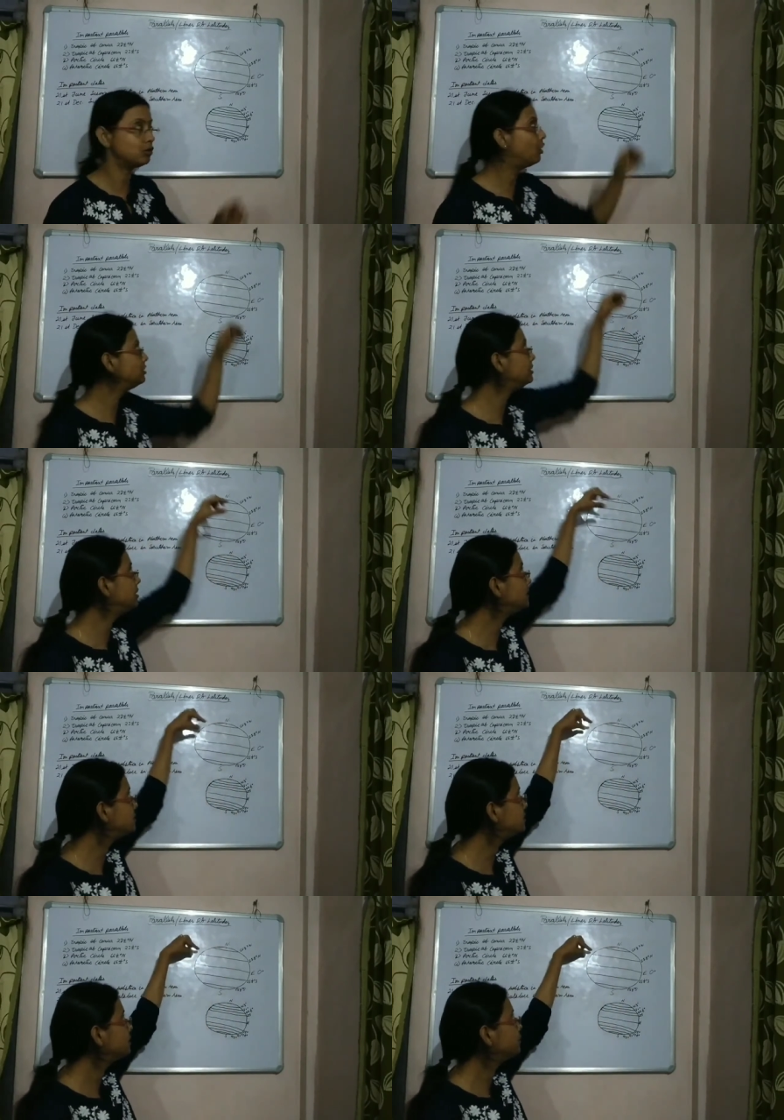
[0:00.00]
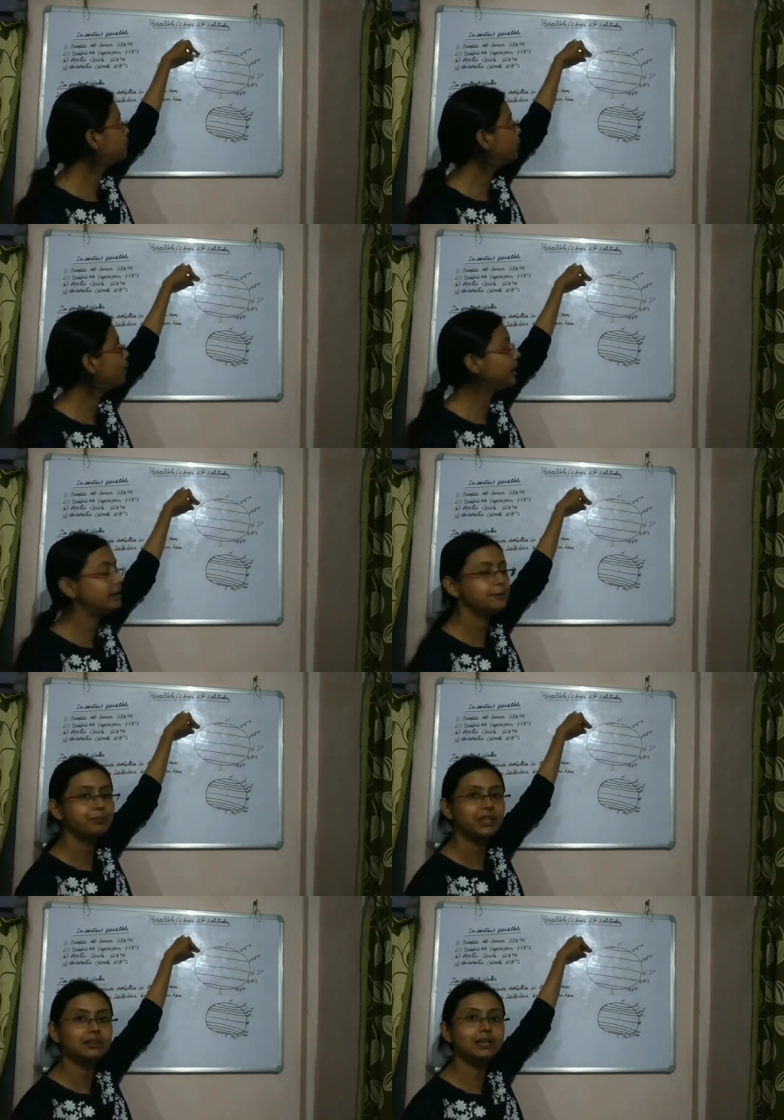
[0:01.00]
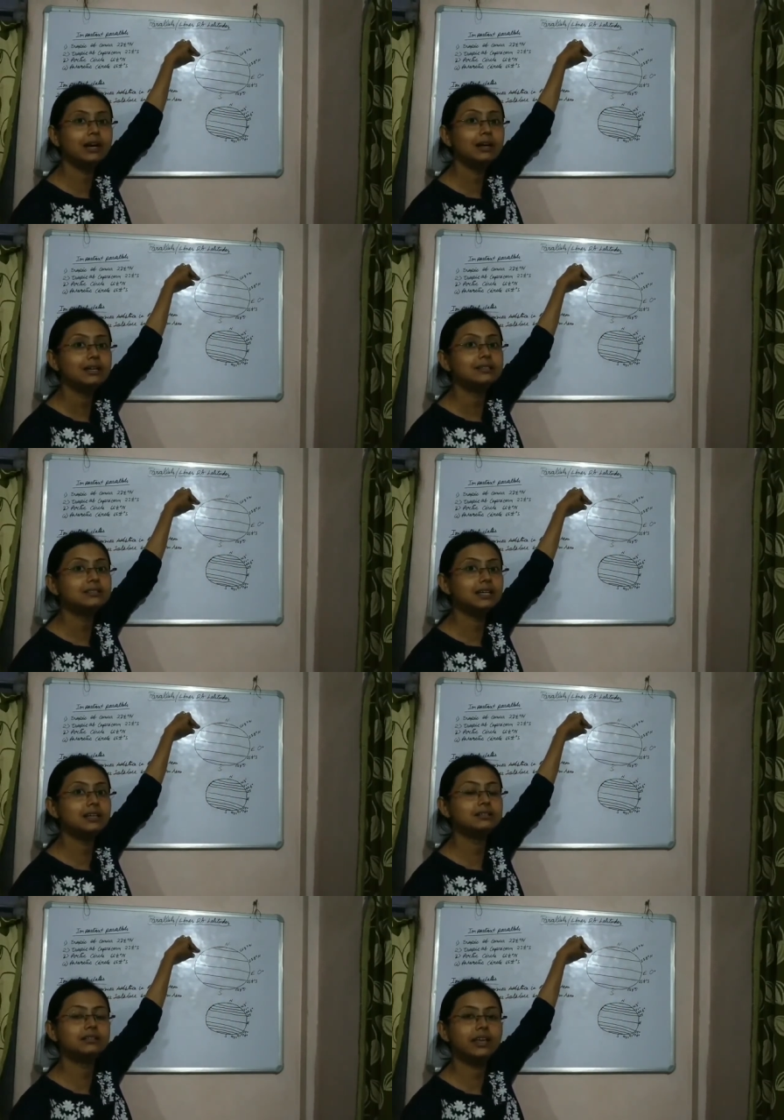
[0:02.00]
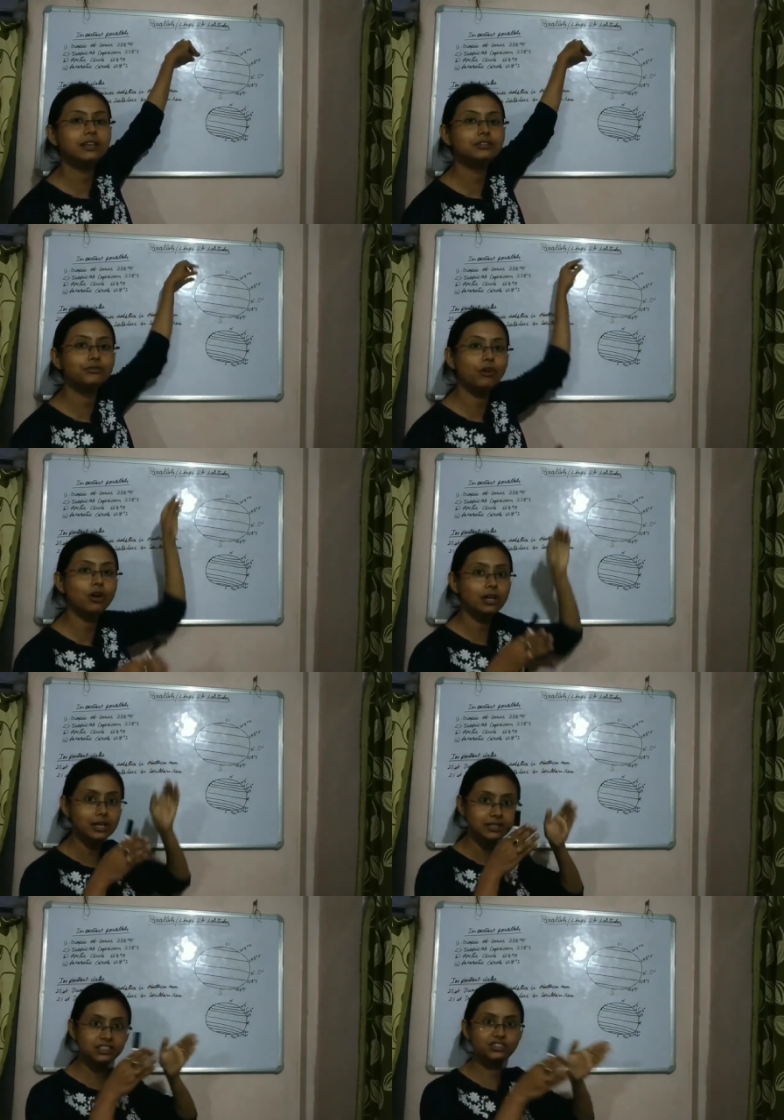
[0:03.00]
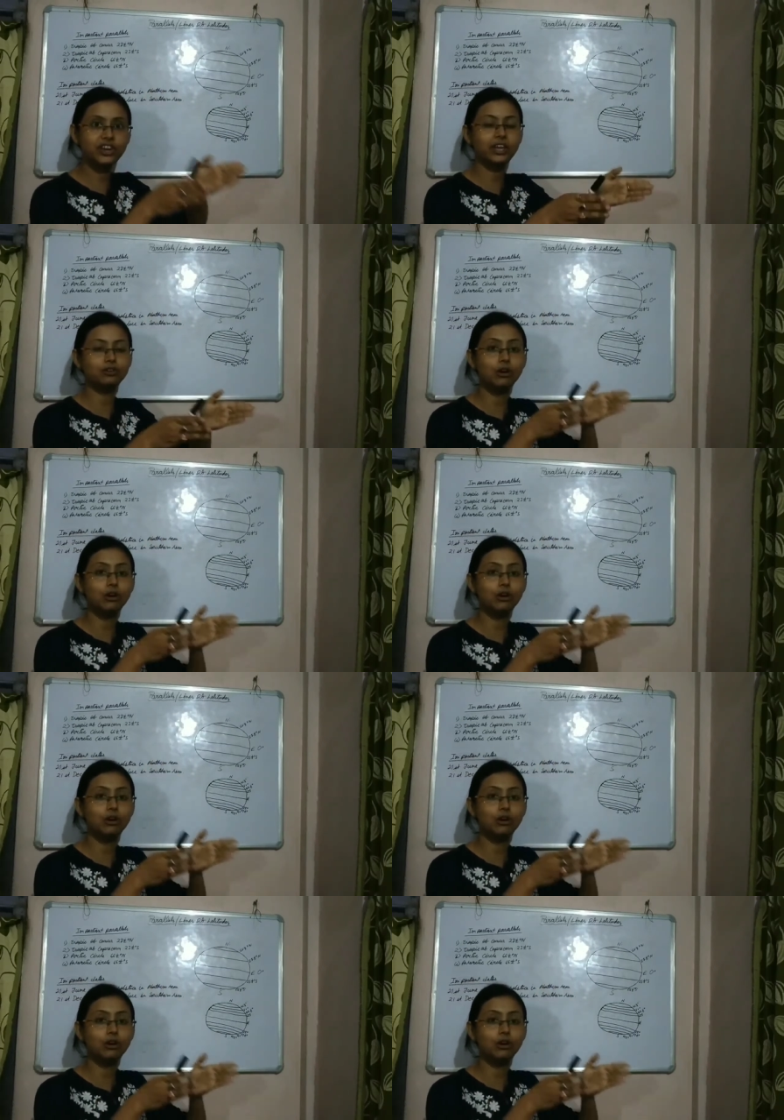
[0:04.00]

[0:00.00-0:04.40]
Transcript: On this point, the sun's rays fall straight,